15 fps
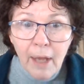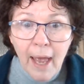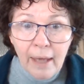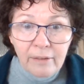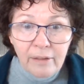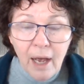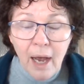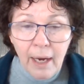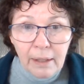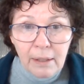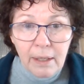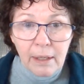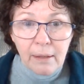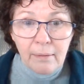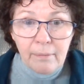As I
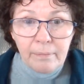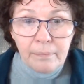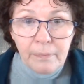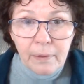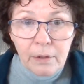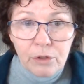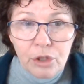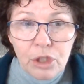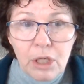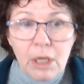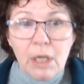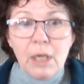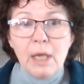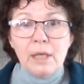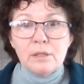did.
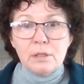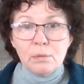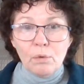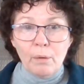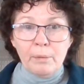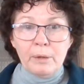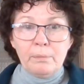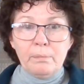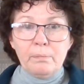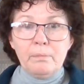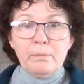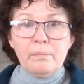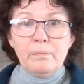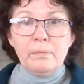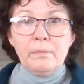She is the woman
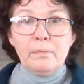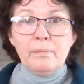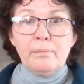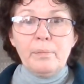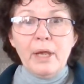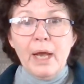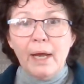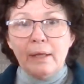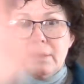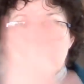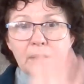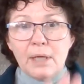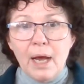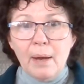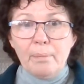behind the
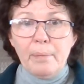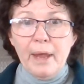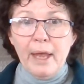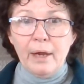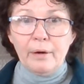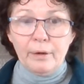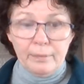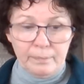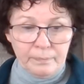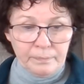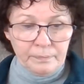top pattern.